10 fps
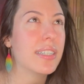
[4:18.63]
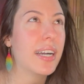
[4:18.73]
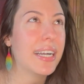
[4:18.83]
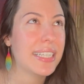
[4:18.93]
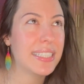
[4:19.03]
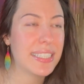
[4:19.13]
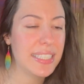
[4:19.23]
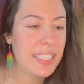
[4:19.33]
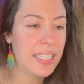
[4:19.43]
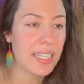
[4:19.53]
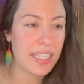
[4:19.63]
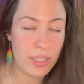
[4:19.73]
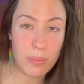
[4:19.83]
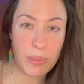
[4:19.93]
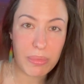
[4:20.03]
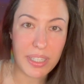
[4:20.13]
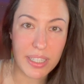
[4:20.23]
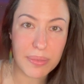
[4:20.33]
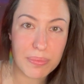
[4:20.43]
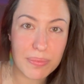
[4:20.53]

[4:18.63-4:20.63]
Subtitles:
I see a human being,